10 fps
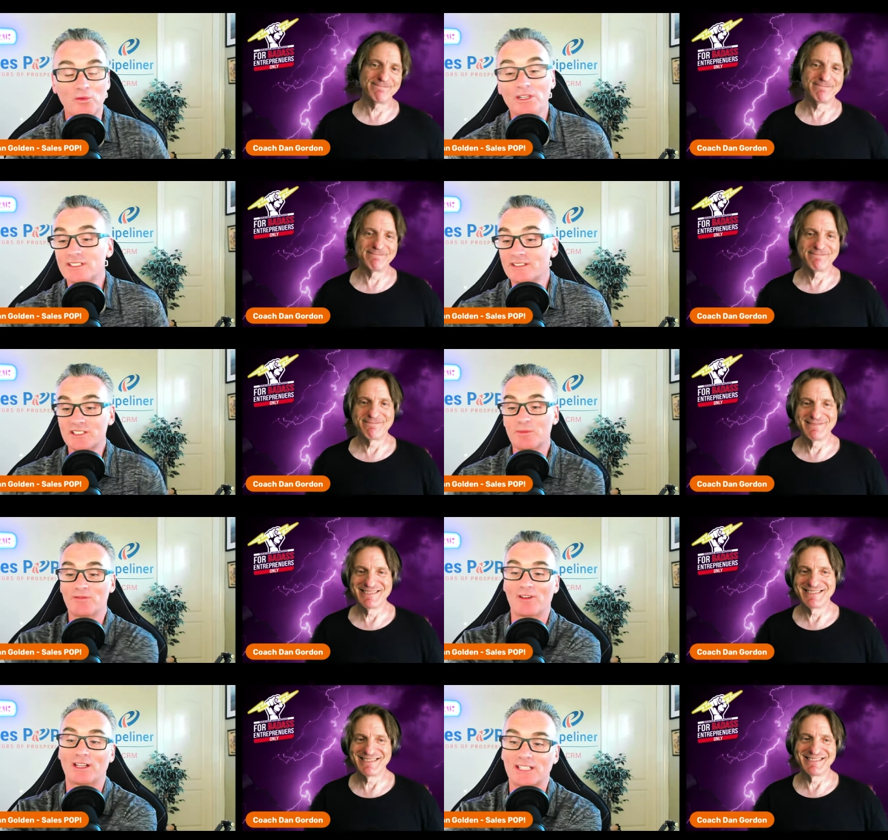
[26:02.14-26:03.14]
Speaker 1: Well, listen, this has been
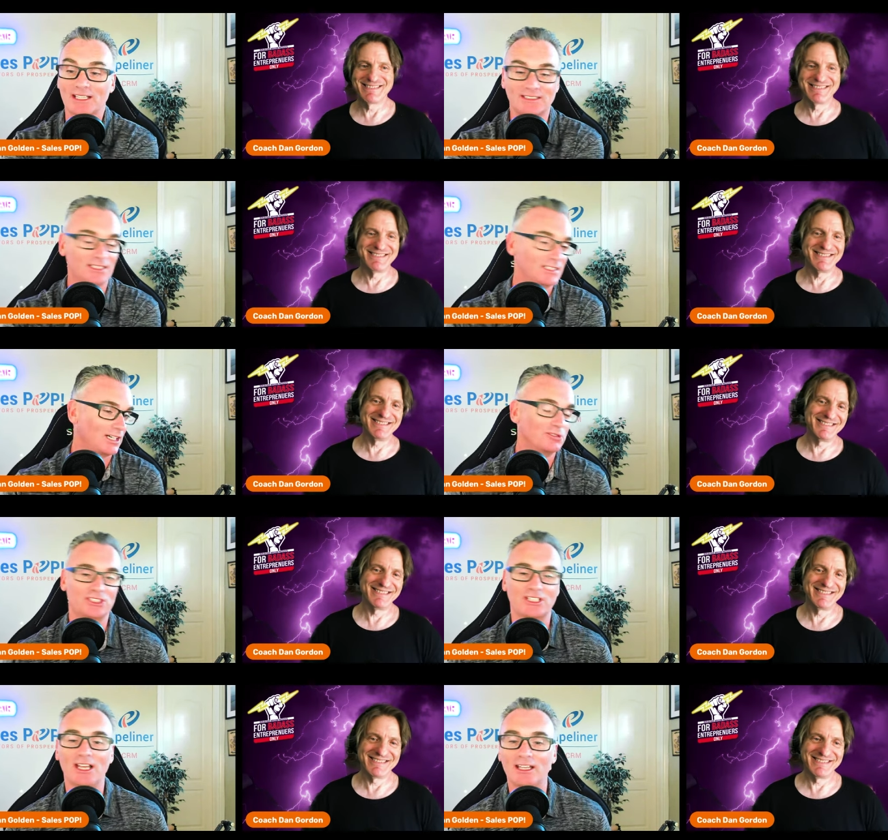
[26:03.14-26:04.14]
fantastic, Coach
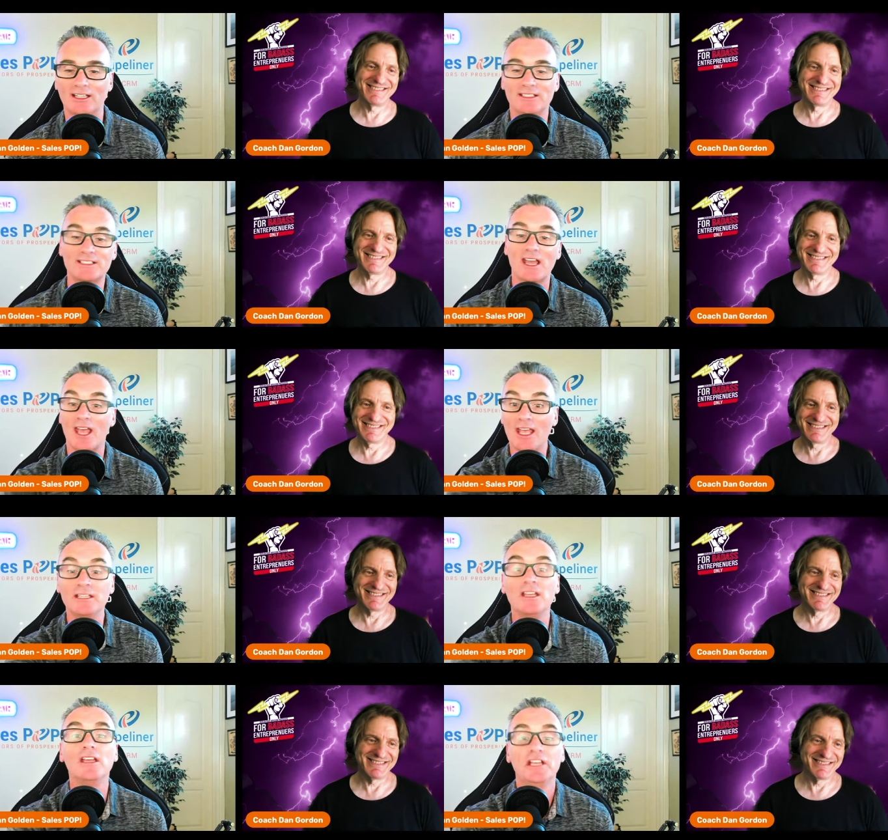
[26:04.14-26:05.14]
Dan. And hey,
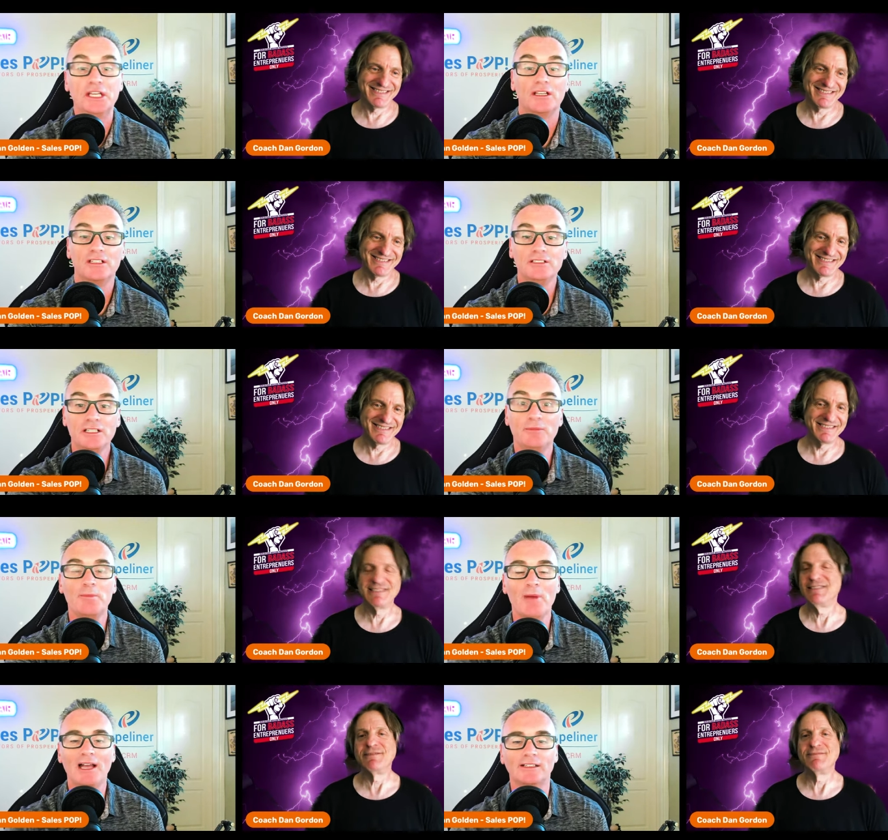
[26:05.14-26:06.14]
you'd be
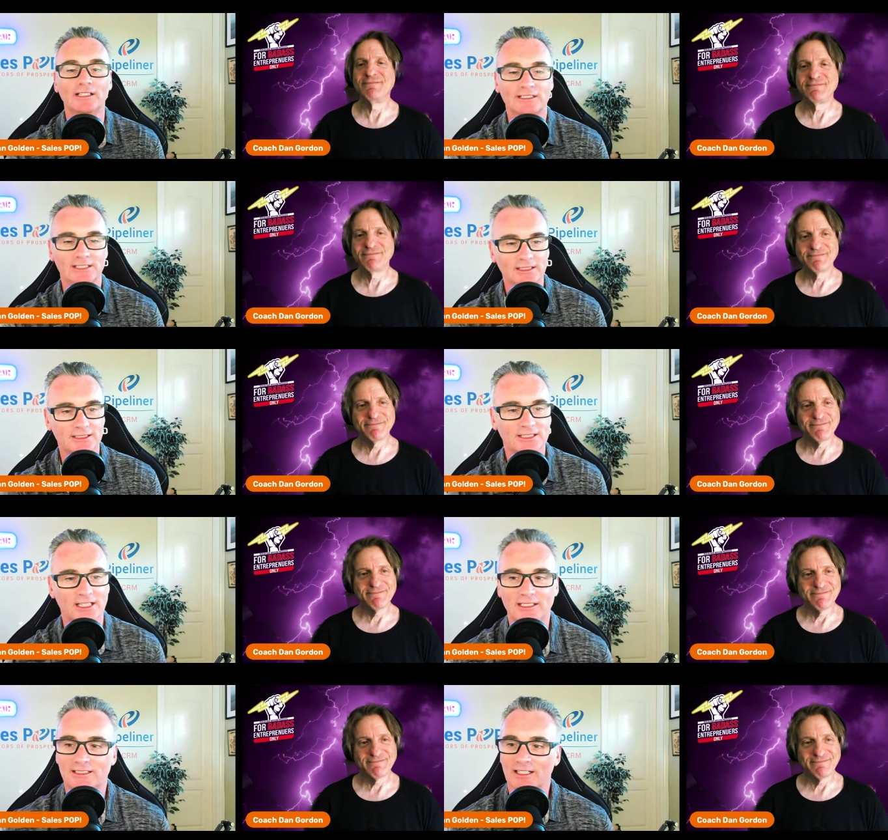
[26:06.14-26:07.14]
mad not to
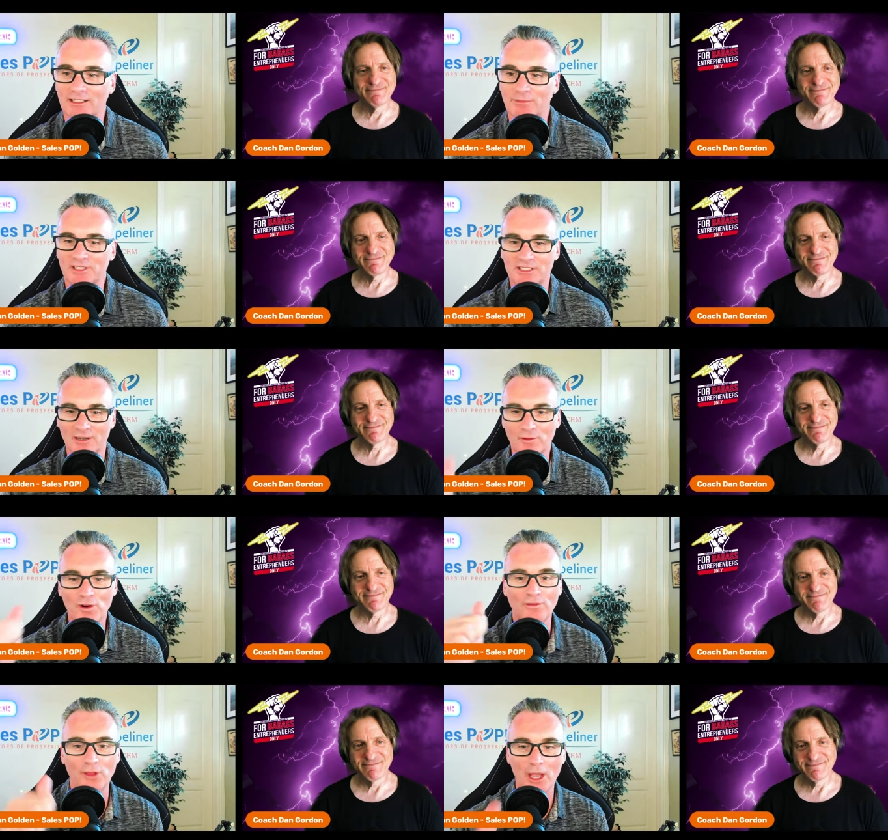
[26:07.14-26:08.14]
take Dan up on his offer
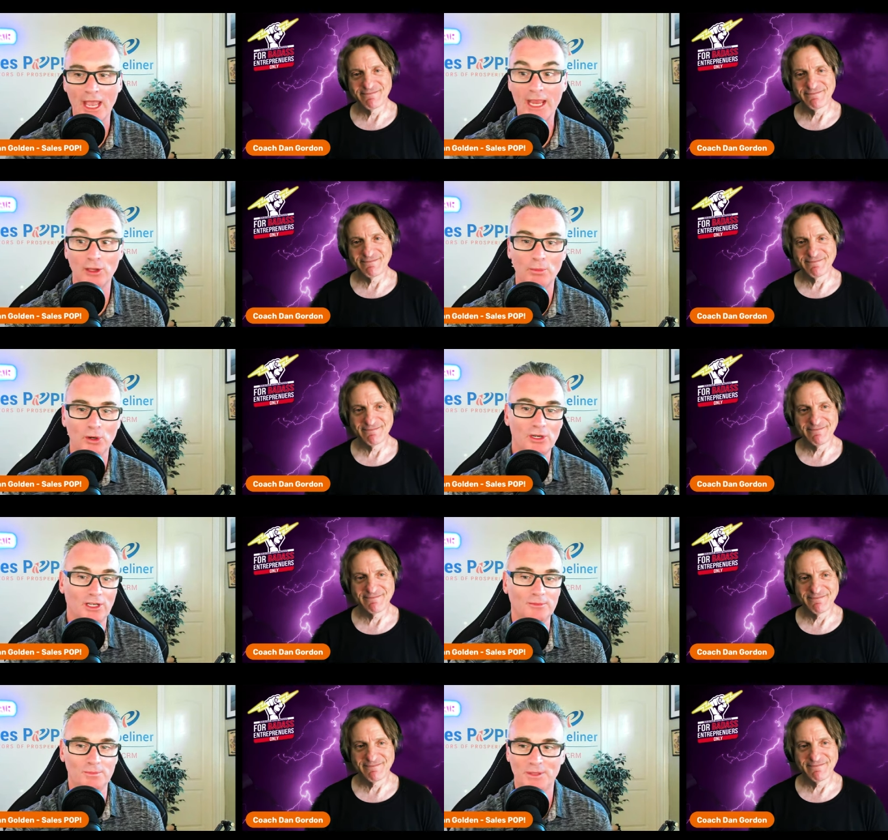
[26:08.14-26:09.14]
of the book,
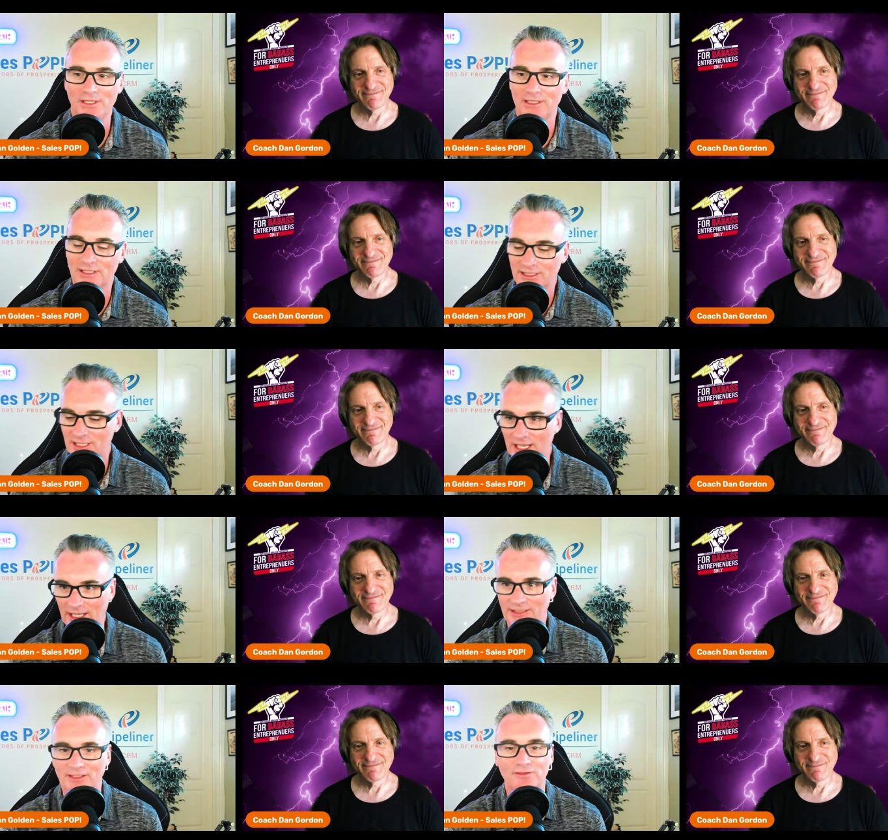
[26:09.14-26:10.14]
and B, the
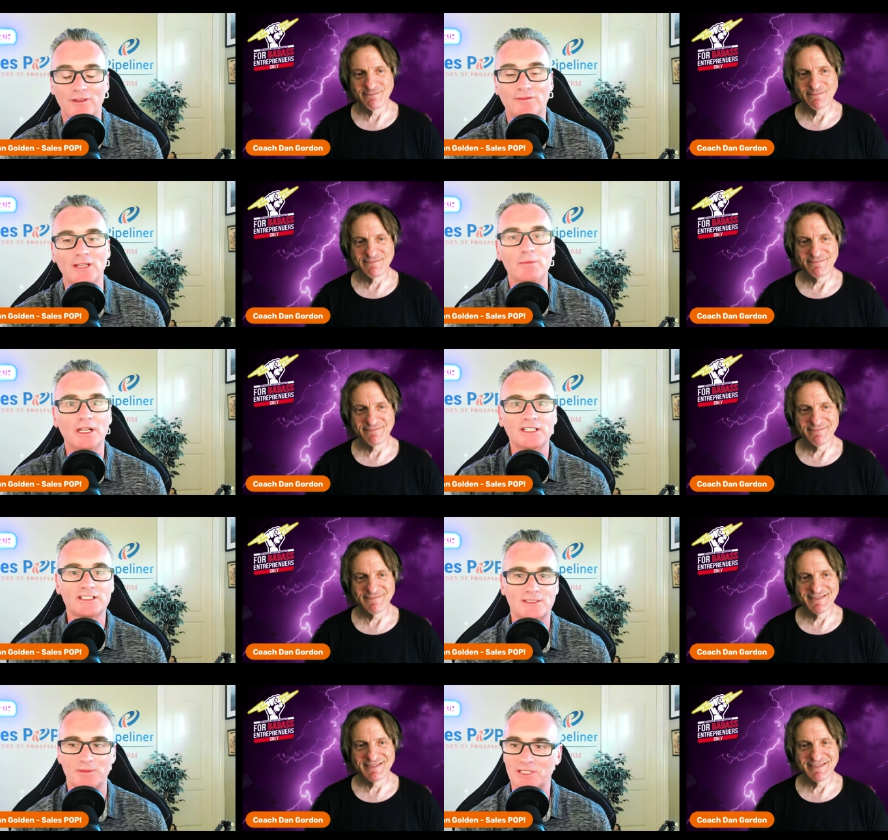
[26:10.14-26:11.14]
15
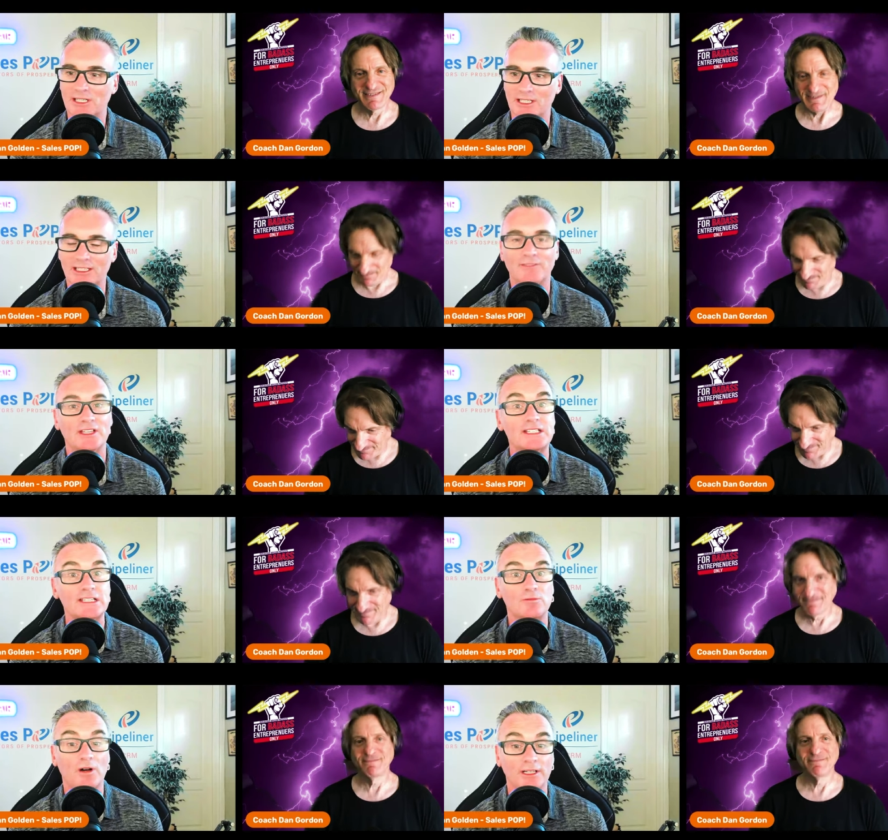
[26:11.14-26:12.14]
minutes, particularly if this is
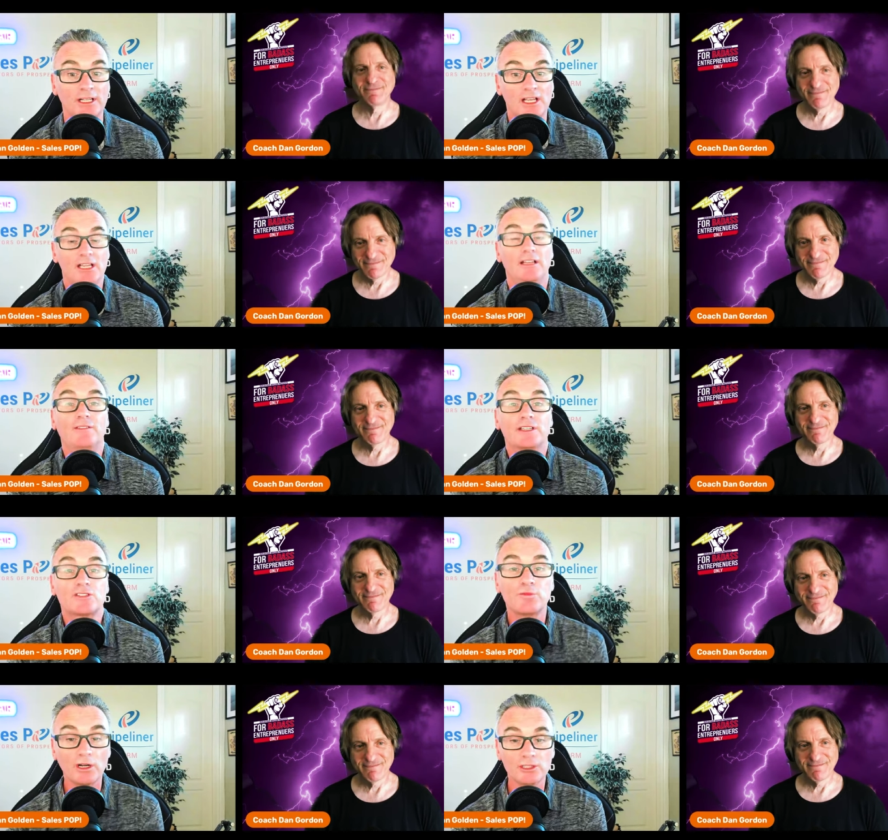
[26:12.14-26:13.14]
what
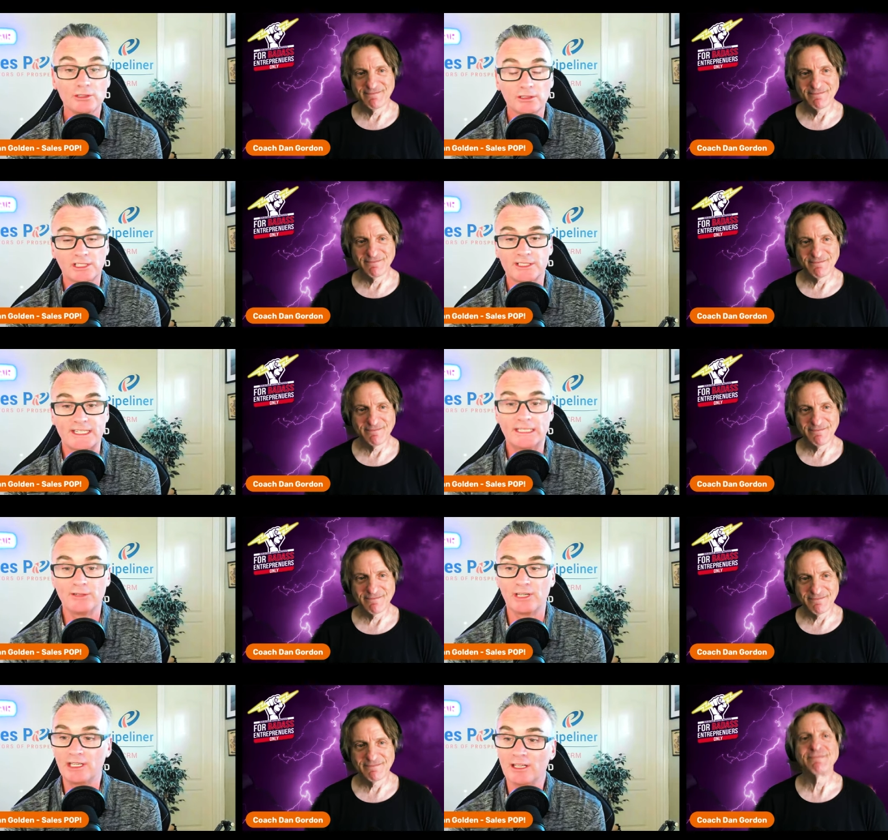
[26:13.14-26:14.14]
you are
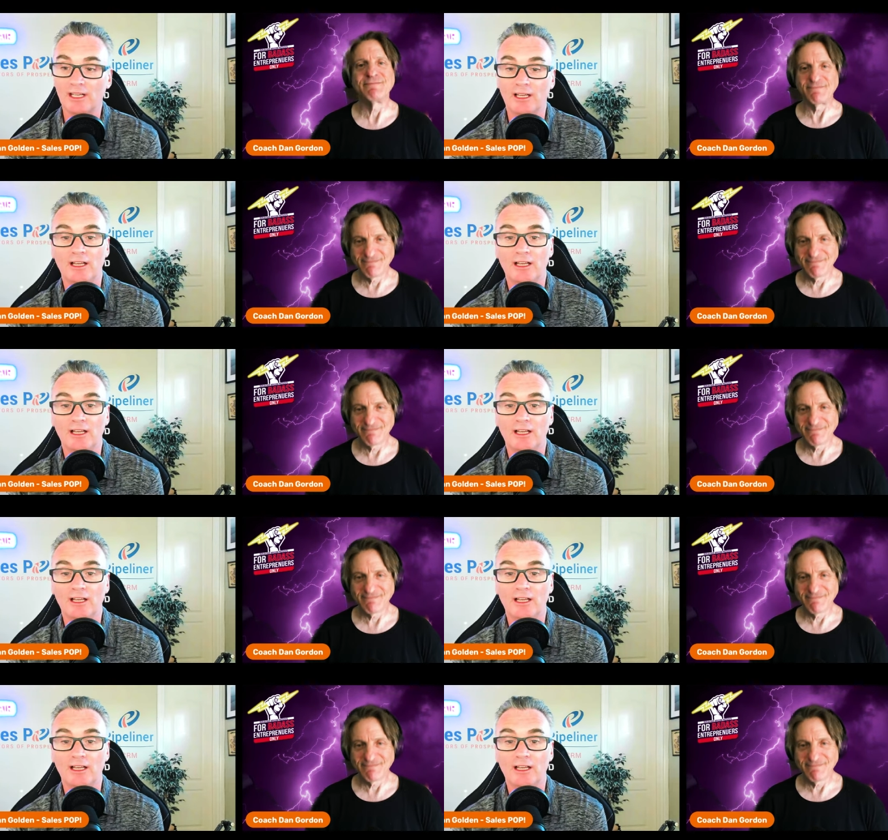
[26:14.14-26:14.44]
considering.